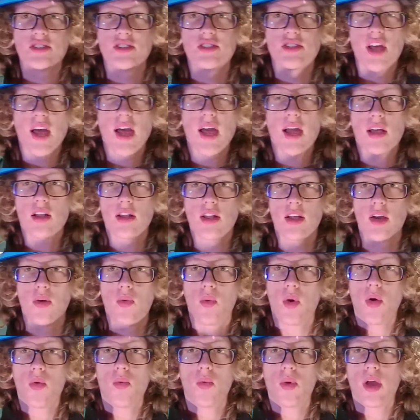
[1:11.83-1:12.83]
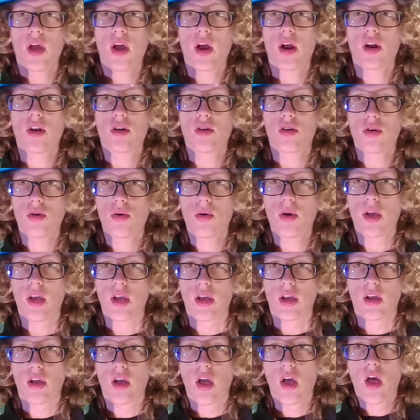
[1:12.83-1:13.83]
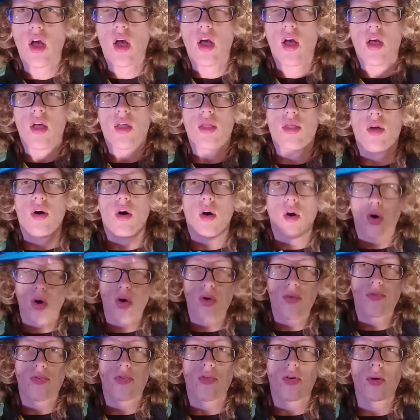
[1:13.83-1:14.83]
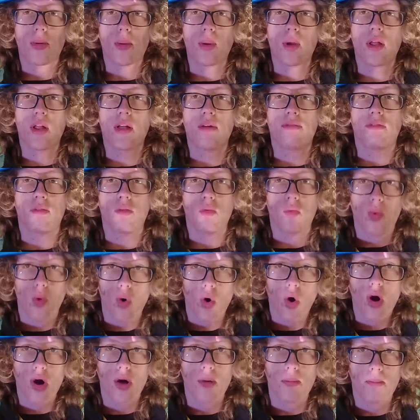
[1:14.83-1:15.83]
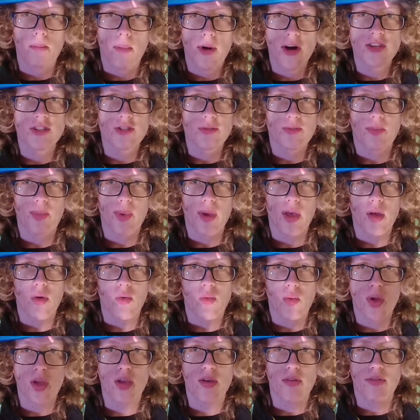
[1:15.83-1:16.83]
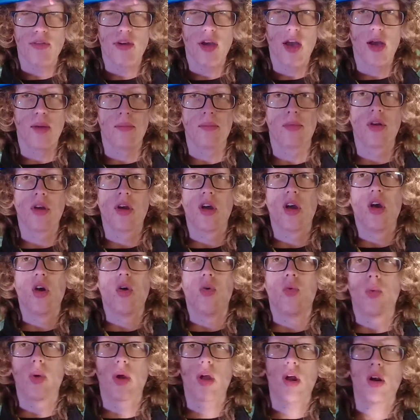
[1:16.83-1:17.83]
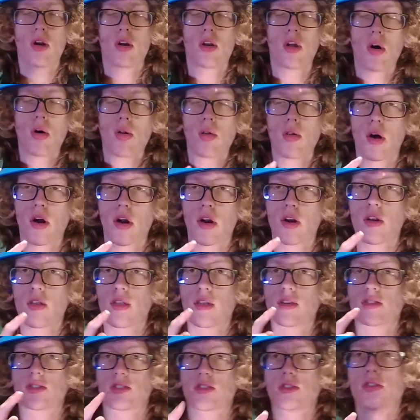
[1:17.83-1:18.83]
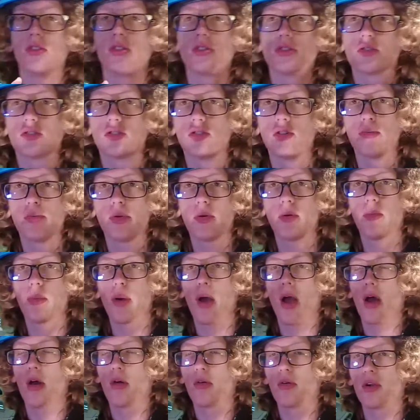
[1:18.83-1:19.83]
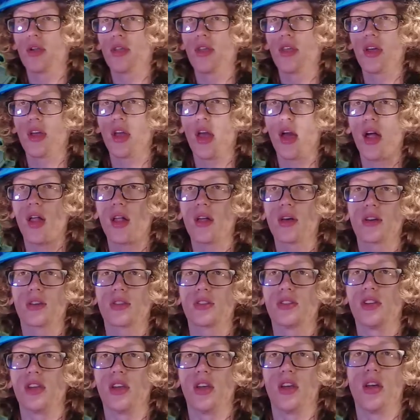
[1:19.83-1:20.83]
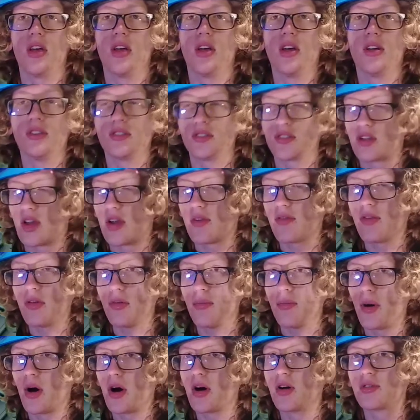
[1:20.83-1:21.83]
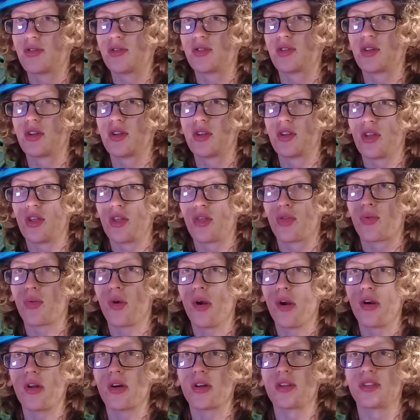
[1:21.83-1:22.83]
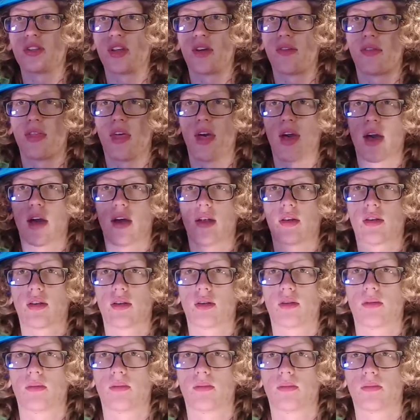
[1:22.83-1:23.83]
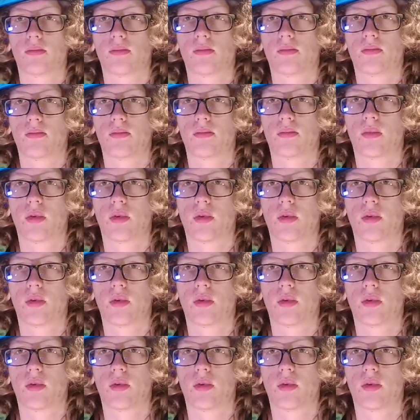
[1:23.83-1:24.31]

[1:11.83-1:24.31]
That is exactly what we are doing. The old formula for war must be revamped. We are no longer the sole superpower in the galaxy. Several posts to dethrone us of that.